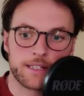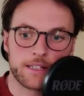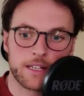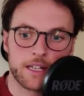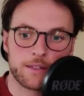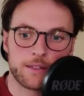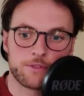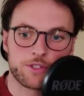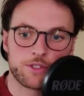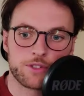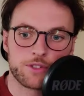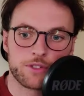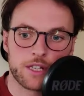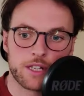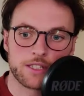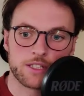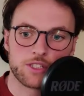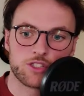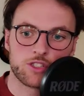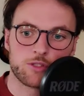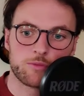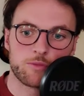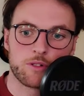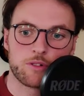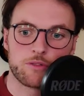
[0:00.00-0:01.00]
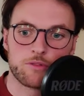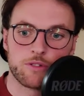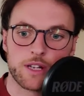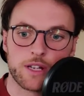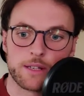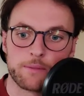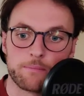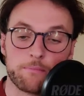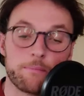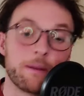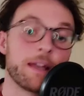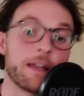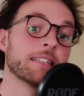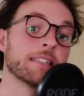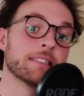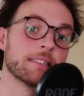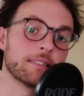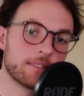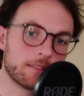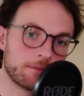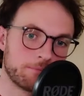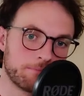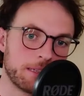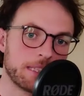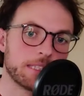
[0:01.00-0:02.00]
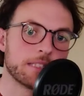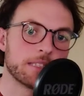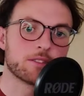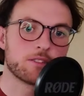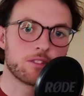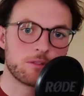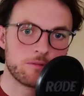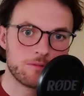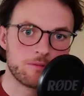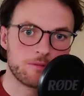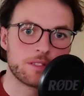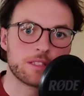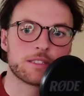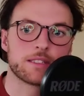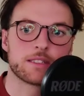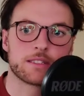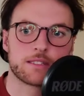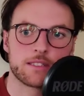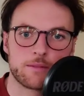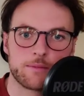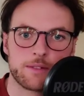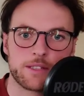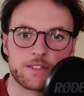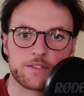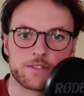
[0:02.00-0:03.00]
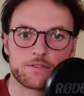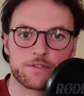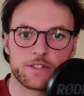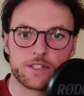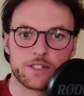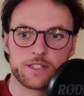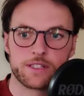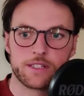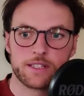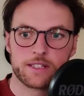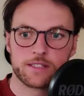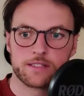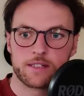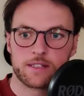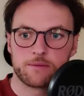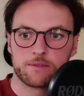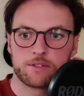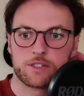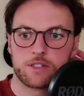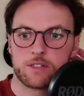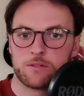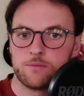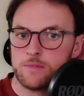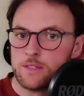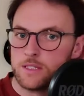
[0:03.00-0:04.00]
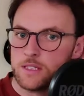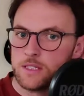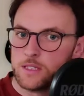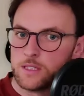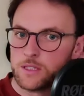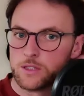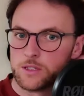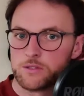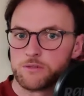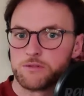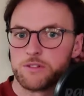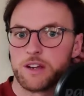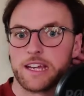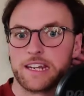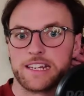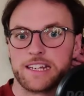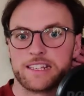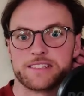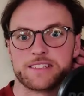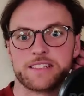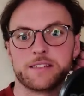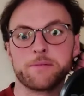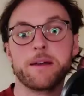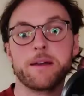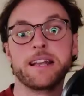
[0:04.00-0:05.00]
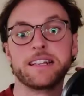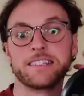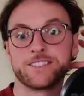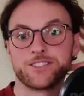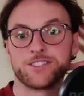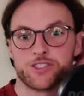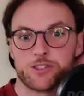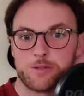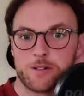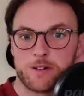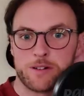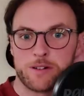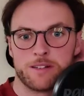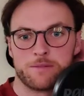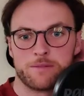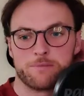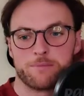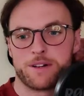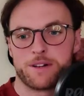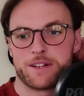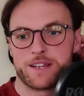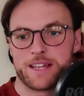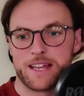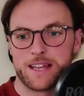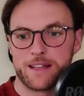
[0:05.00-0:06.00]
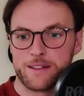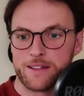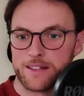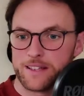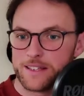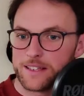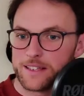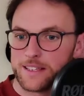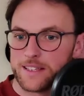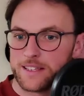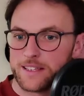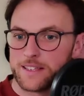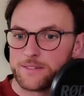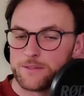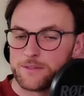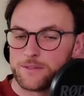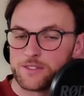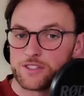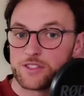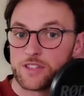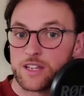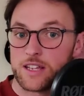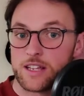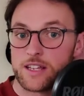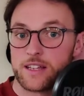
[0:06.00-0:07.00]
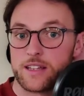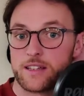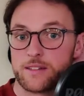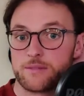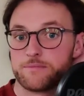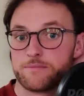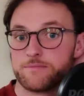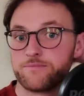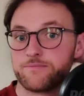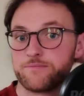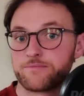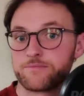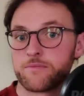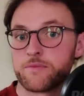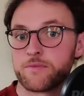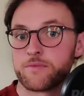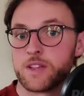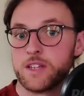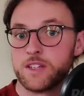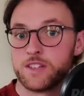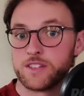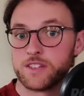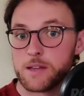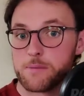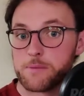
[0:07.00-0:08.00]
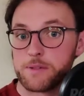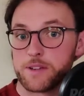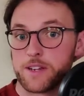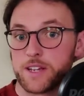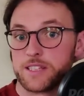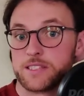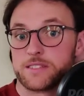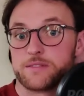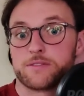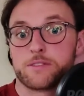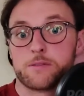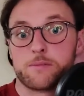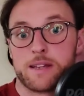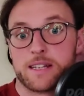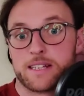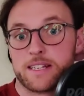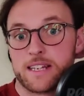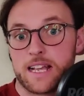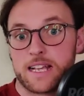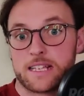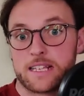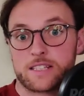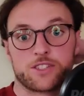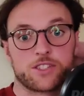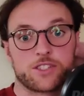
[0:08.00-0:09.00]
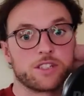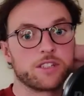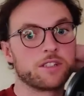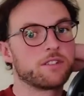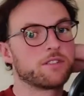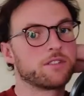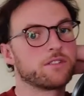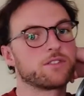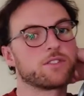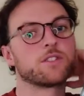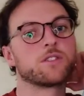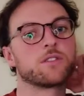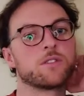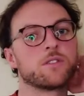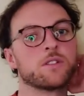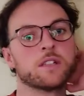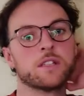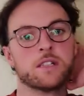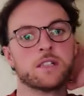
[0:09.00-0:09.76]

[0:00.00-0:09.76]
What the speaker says: live with you guys this summer, or Ryan? Ben is coming with us this time. He's free this time to come. Ryan is an amazing drummer, but he was deputising for Ben last year. So